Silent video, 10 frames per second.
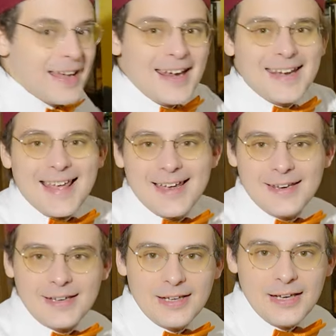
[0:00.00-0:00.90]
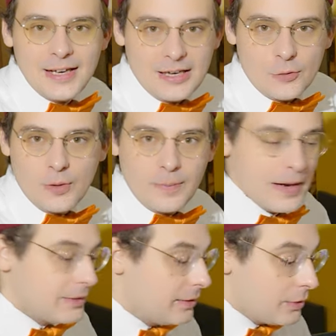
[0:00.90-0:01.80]
in any key, you will
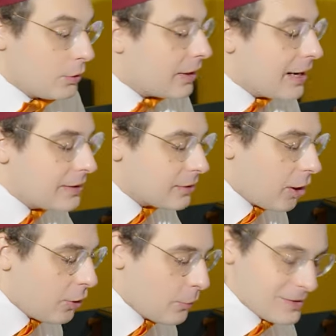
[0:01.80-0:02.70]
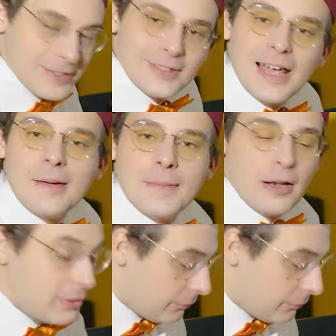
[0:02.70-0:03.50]
play this, it's always the same melody.